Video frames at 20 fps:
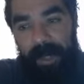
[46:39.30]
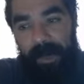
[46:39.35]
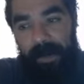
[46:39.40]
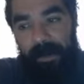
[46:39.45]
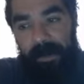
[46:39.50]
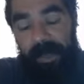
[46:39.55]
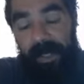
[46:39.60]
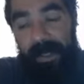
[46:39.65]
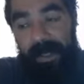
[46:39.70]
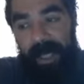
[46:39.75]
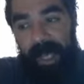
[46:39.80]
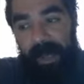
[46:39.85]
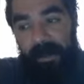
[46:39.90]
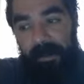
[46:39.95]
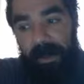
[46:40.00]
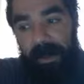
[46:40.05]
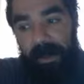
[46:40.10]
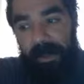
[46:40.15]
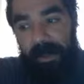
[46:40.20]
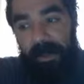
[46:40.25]
Um, does he
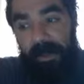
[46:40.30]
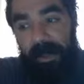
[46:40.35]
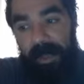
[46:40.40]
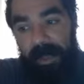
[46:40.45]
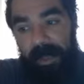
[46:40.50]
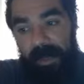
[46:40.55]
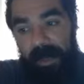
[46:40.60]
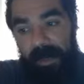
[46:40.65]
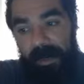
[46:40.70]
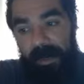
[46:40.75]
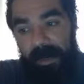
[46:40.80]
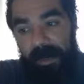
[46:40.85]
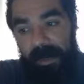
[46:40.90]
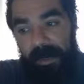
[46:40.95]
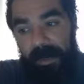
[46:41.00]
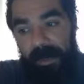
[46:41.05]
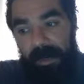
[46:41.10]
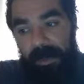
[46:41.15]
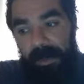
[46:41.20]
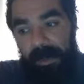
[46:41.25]
have what you need in
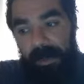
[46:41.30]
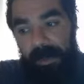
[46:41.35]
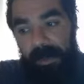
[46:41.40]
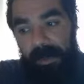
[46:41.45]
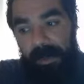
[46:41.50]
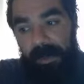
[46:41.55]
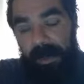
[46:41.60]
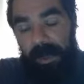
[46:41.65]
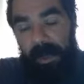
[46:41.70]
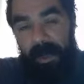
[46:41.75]
order to